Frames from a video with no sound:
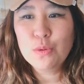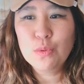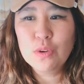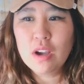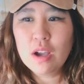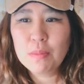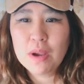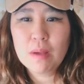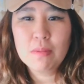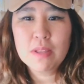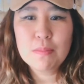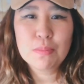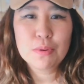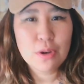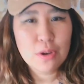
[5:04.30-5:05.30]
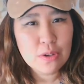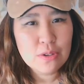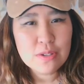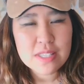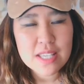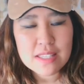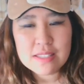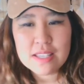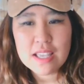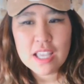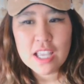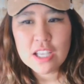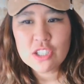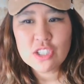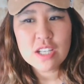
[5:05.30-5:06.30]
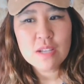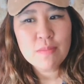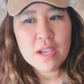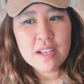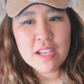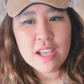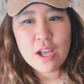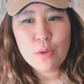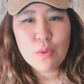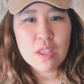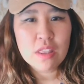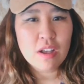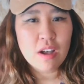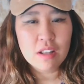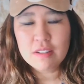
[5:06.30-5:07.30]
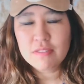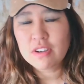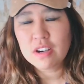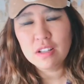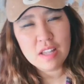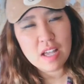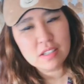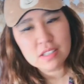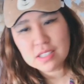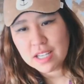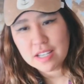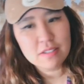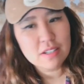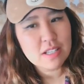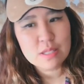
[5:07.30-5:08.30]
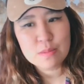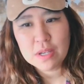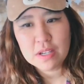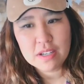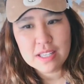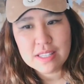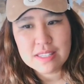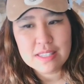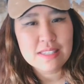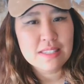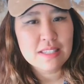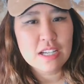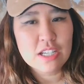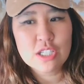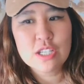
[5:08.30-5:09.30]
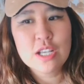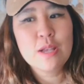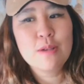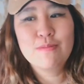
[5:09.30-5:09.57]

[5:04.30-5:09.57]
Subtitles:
we're all probably pros at staycationing by now with all of our lockdown experience and such.